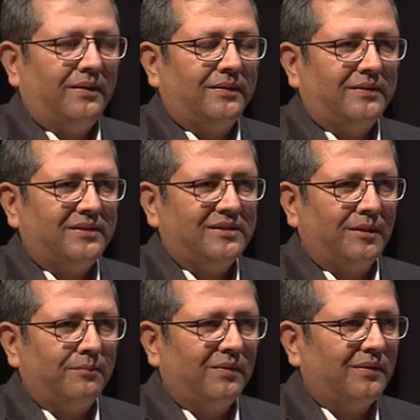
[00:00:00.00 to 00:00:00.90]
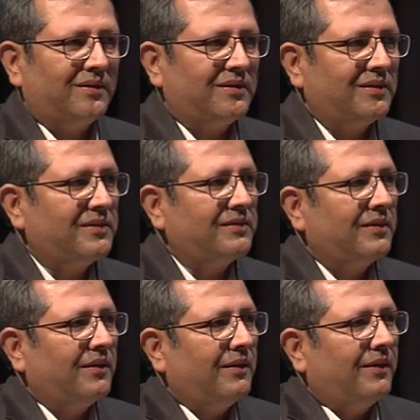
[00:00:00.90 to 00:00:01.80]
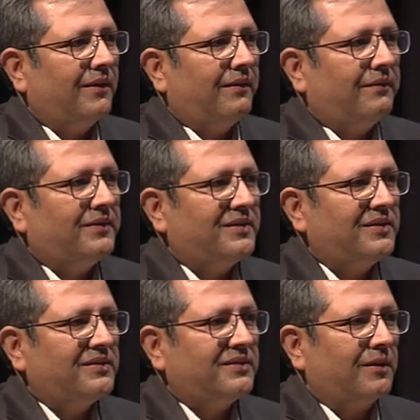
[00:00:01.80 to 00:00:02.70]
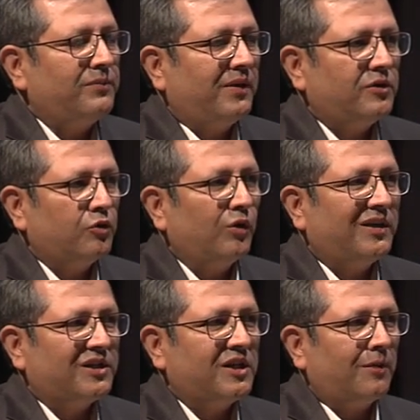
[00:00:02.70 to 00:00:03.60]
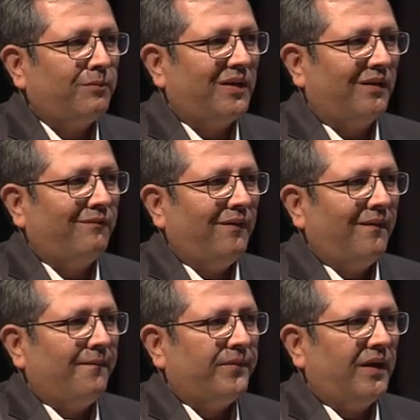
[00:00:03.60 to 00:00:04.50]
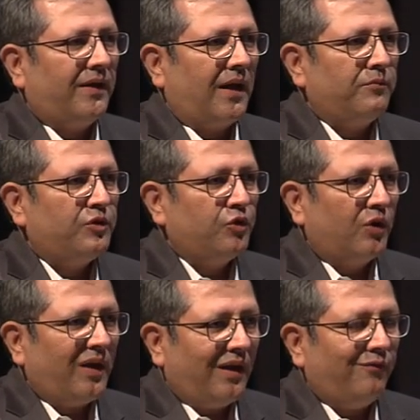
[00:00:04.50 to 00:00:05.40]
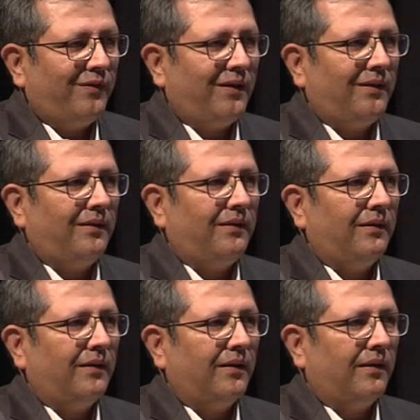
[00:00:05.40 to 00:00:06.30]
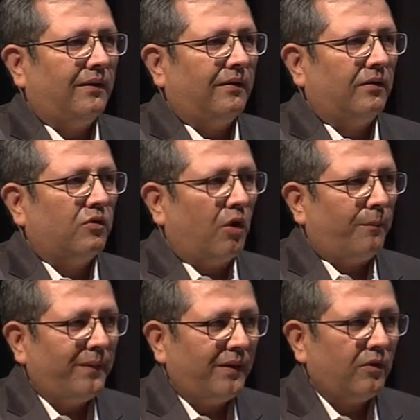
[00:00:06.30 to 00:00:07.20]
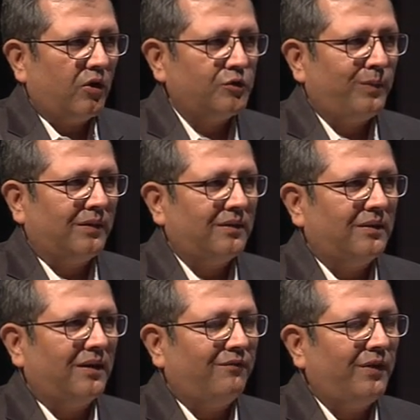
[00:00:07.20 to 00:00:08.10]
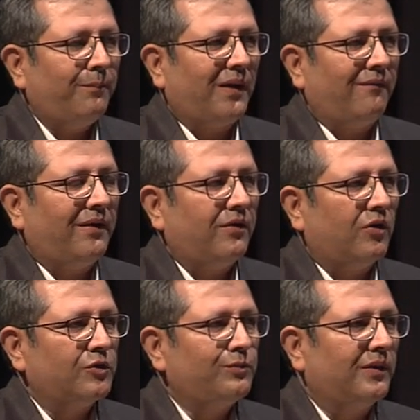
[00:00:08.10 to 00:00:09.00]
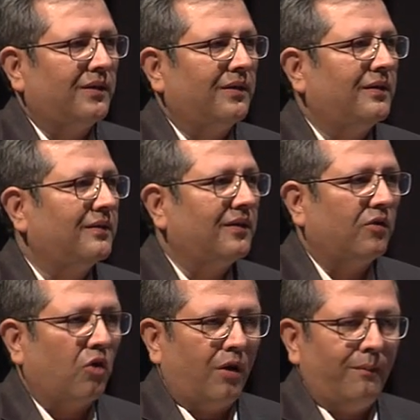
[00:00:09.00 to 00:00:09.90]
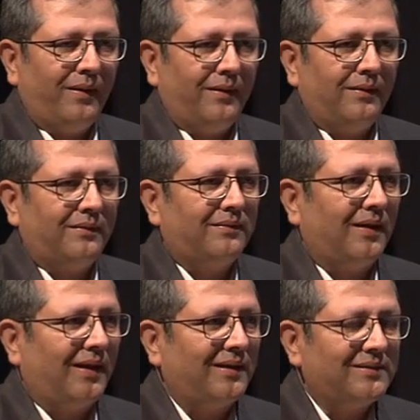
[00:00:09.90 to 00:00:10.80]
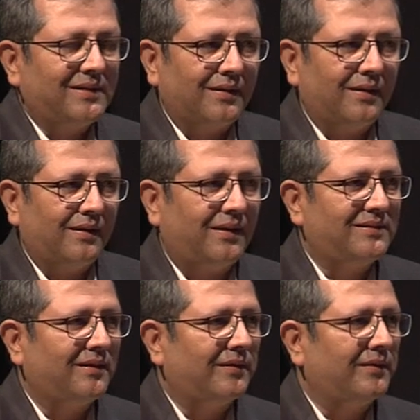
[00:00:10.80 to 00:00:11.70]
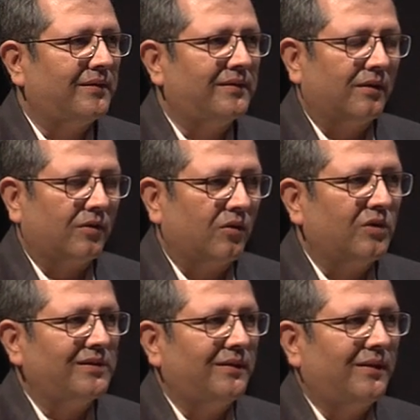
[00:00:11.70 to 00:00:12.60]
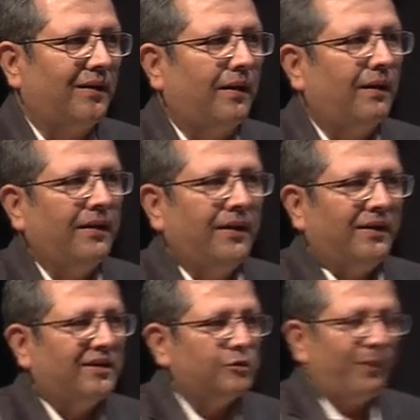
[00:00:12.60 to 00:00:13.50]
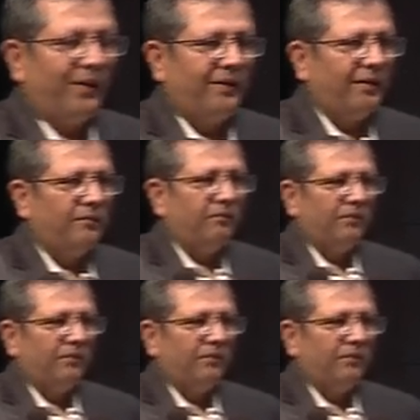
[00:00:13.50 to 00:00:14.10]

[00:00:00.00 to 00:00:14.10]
this is something so disruptive that I'm sure every corporate hospital, every private hospital, the government, the health secretaries across India, they're spending